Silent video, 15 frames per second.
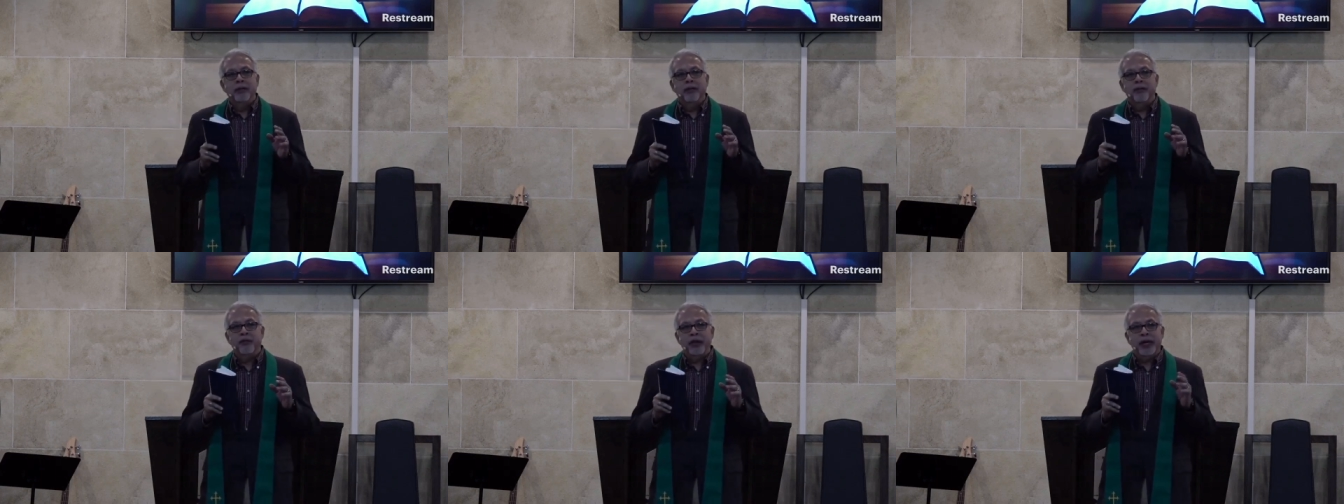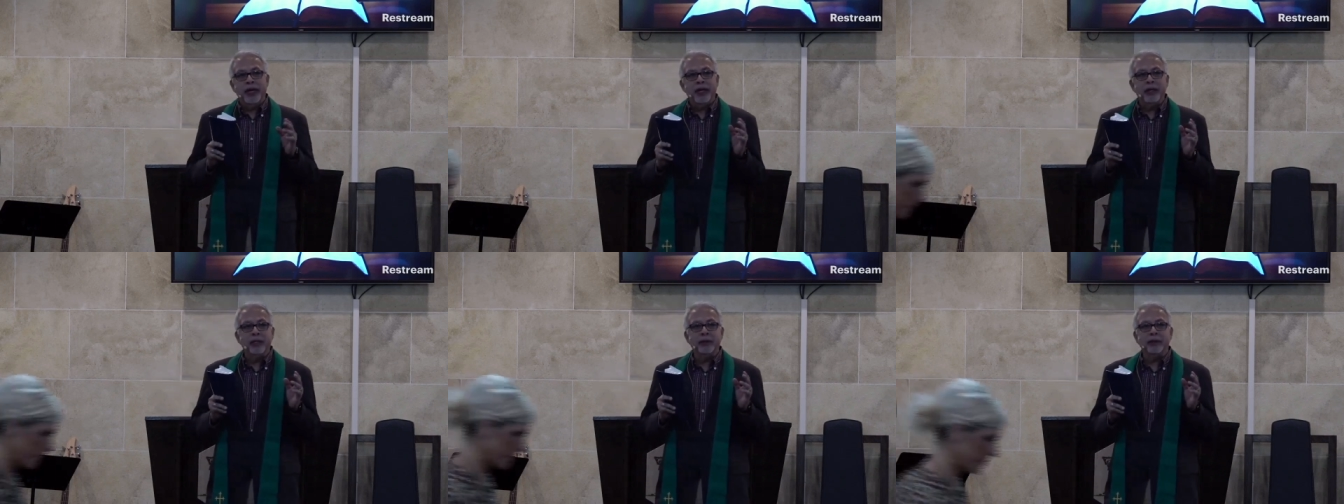
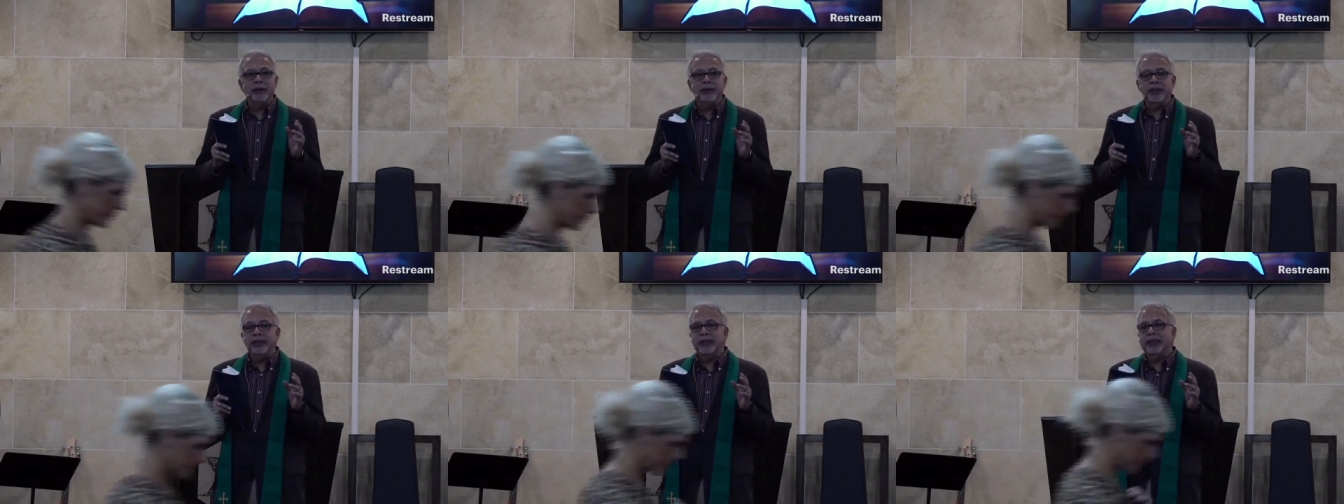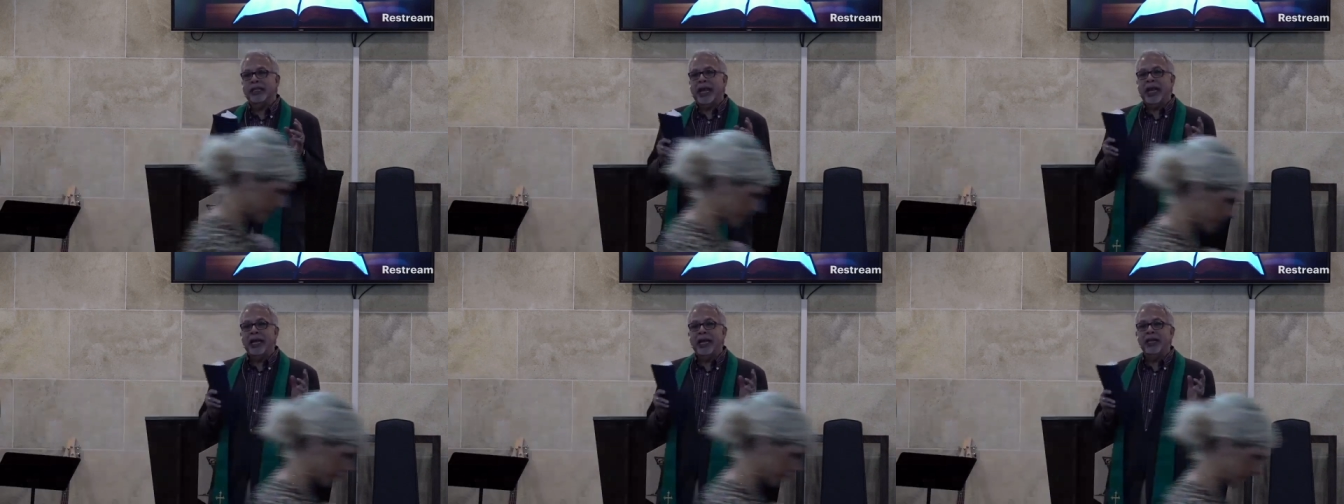fills this
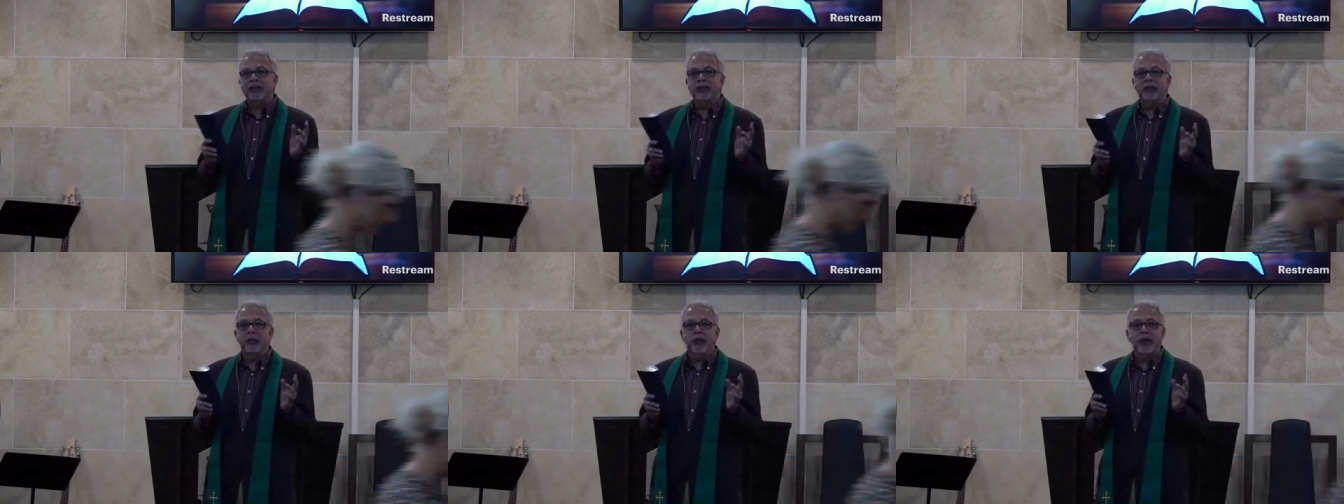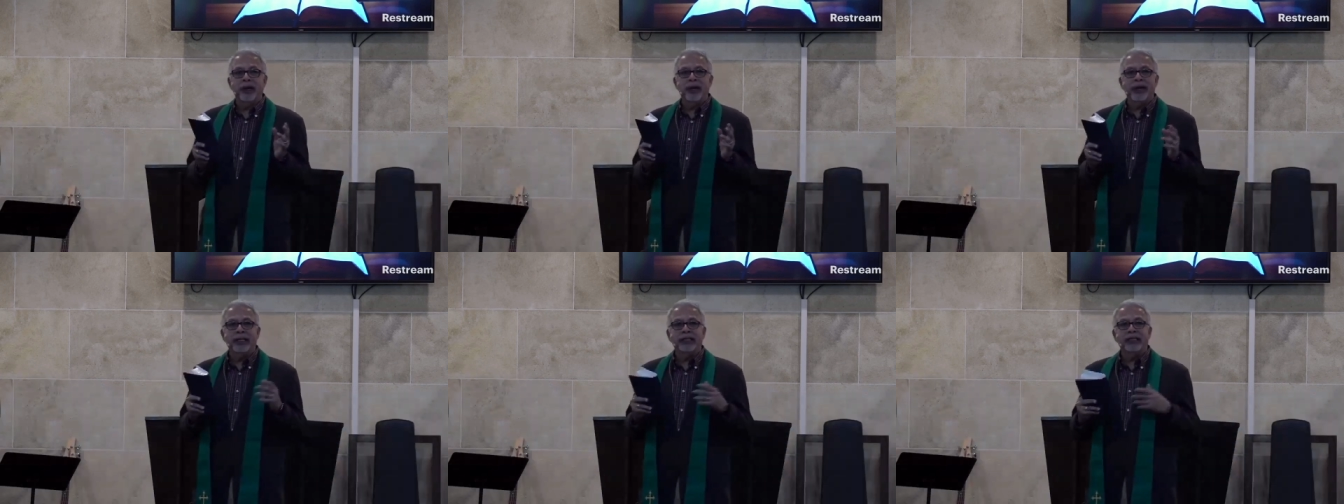sanctuary
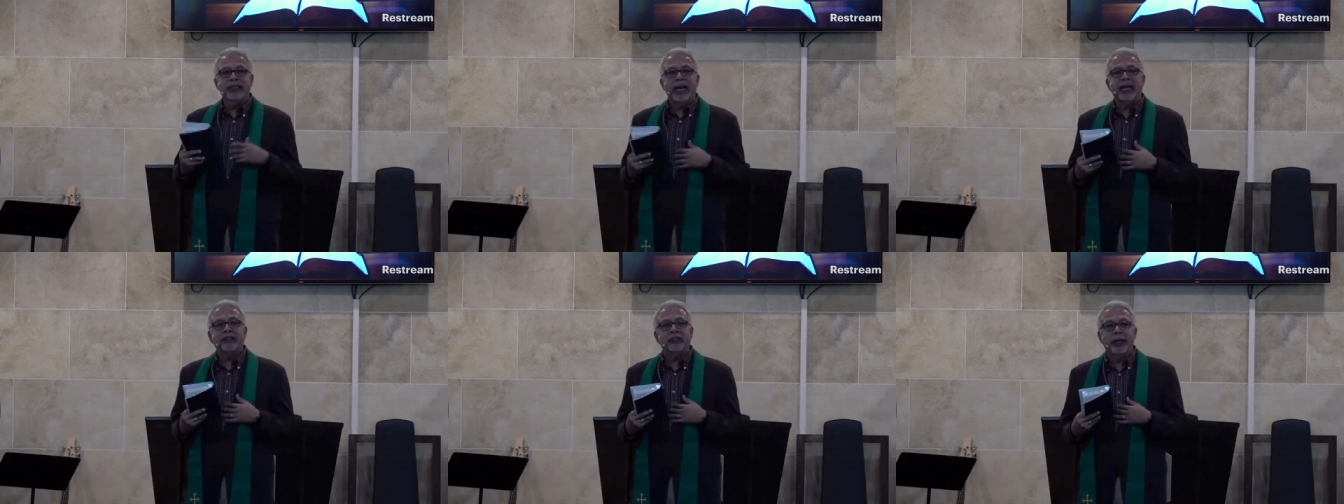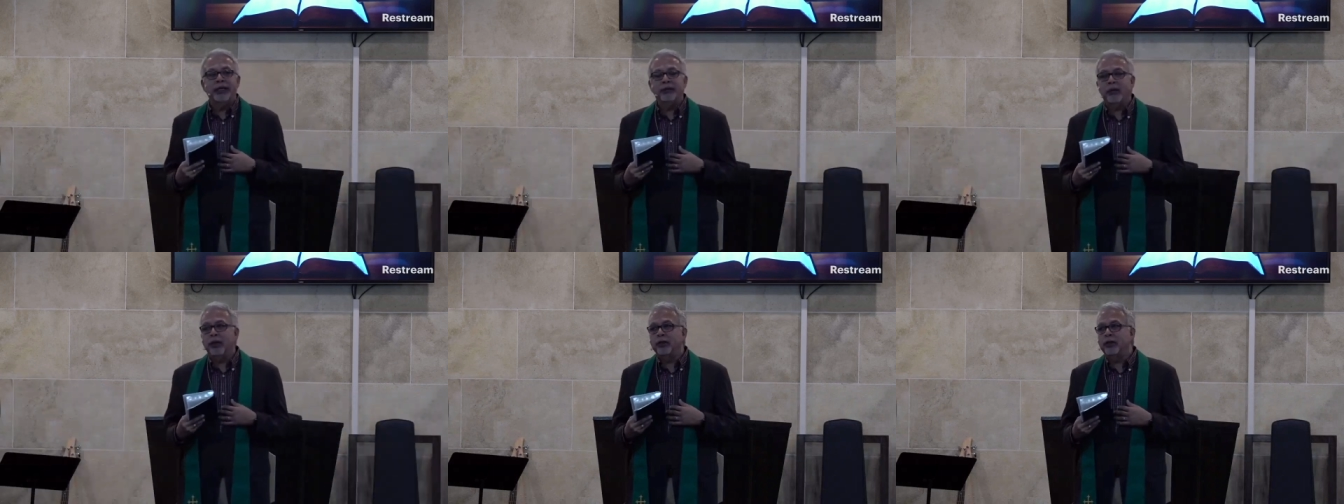and
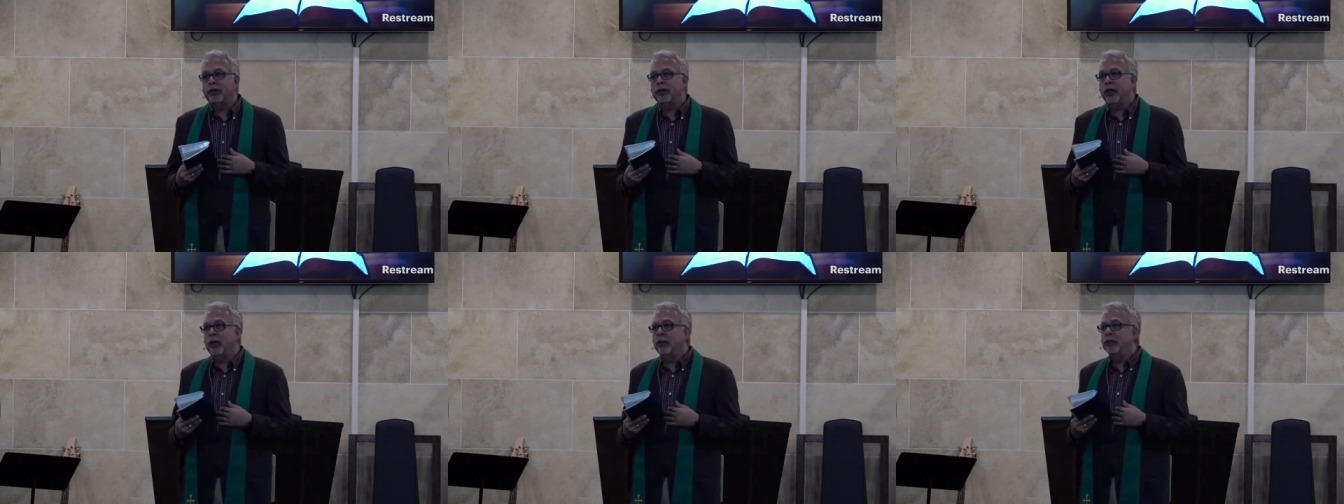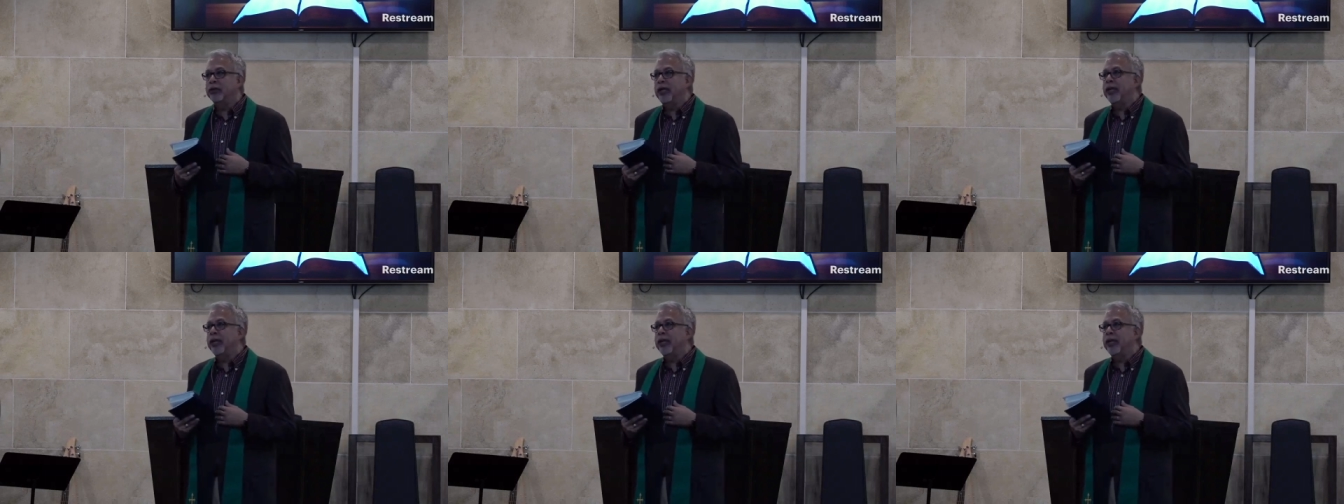saturates our souls,